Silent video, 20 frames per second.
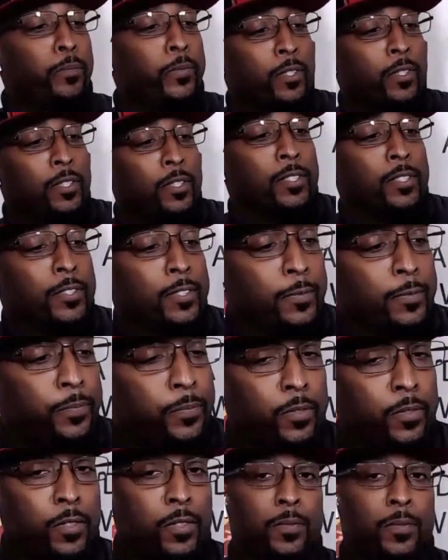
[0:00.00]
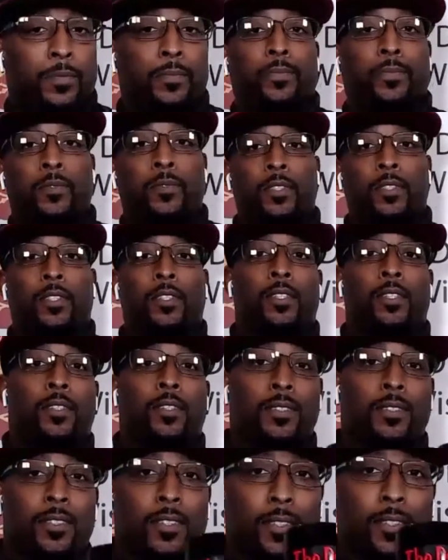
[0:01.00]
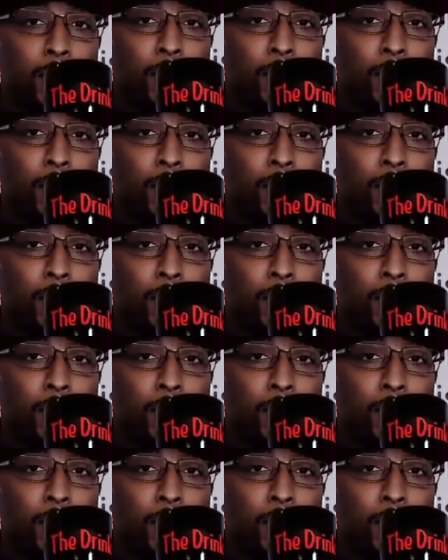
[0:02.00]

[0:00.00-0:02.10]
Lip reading: It just gets better with drink on these. I like it.